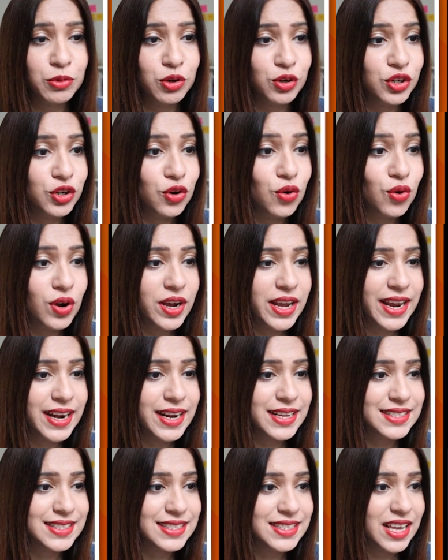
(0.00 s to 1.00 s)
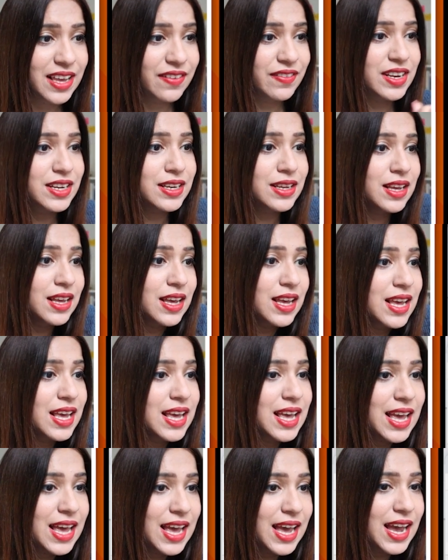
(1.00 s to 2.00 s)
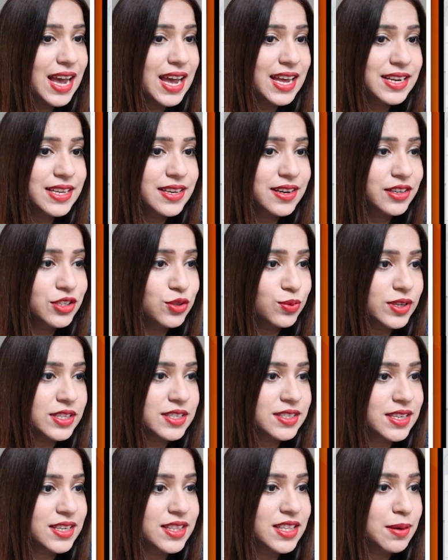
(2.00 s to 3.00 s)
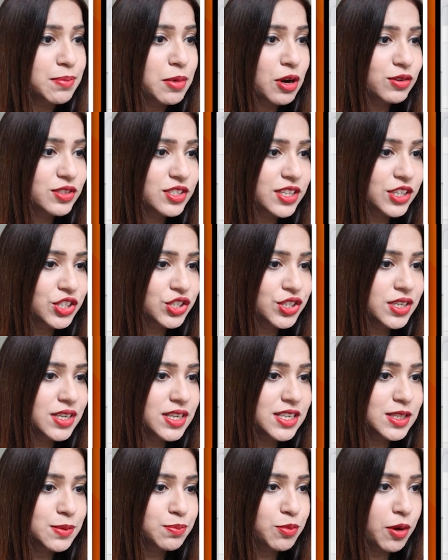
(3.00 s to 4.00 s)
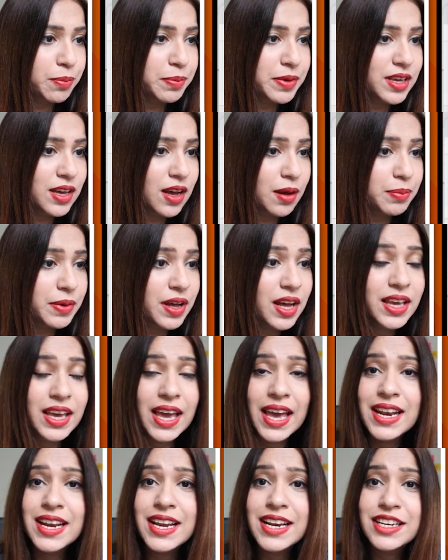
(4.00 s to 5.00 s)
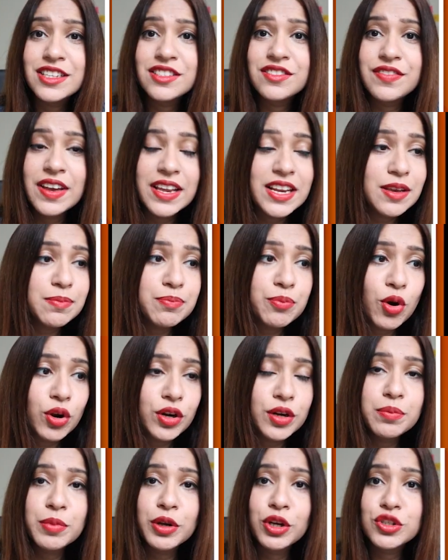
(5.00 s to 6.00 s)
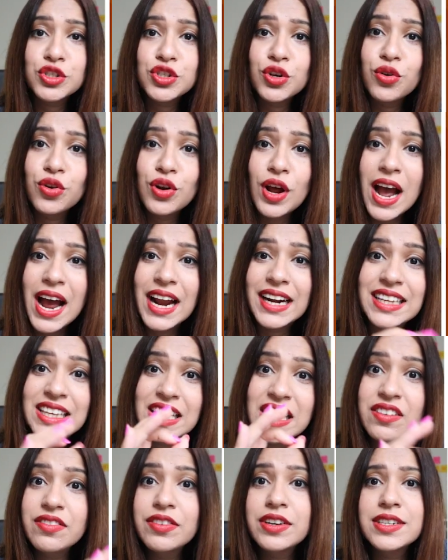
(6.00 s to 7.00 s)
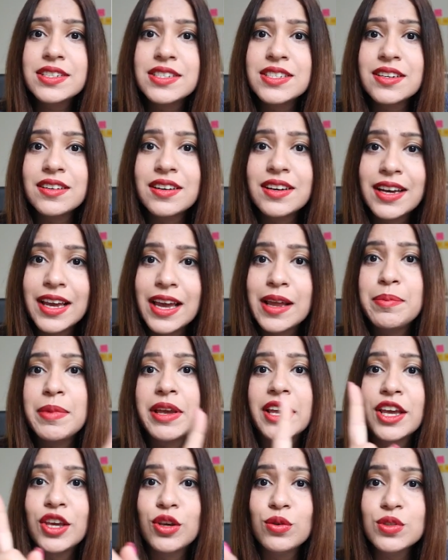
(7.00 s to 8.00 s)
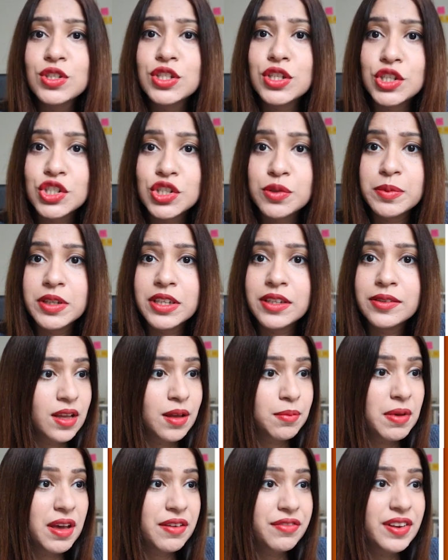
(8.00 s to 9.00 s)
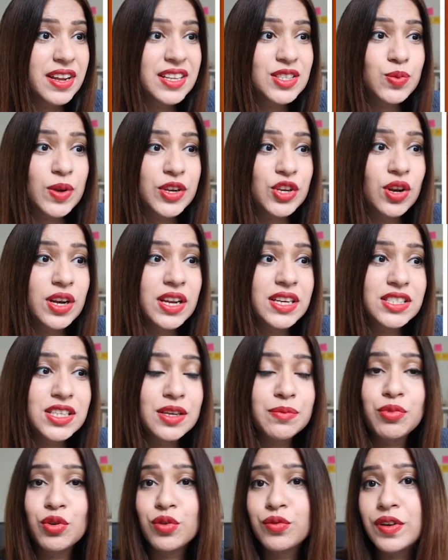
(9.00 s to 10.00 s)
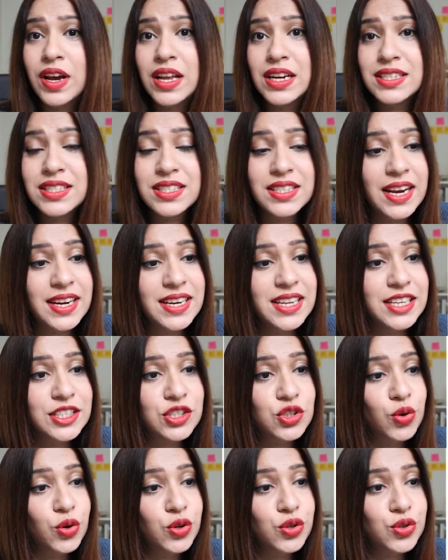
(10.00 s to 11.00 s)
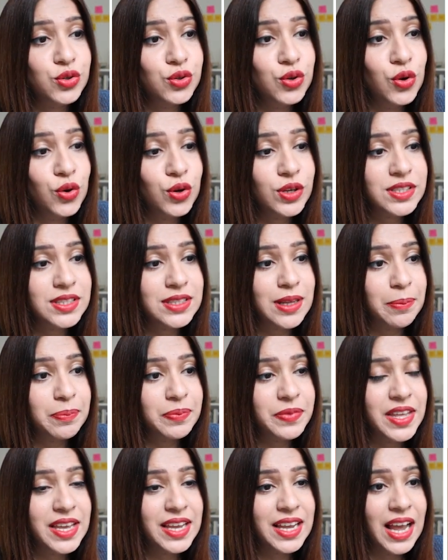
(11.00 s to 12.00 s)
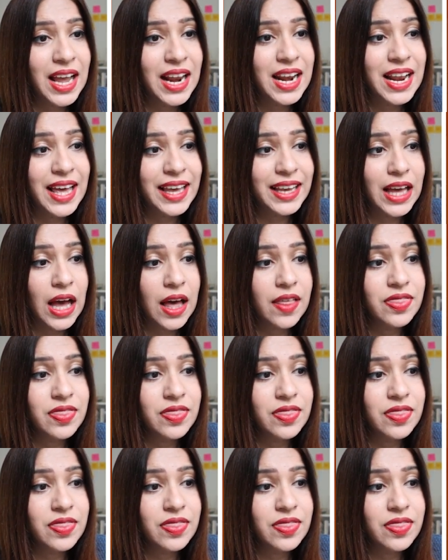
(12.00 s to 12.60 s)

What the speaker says: I'm going to go ahead and save it. And here you can see the about section is popping up. Again, it is very important because you're going to add keywords here, again making you searchable. My friends, when your LinkedIn profile is ready, it's going to look something like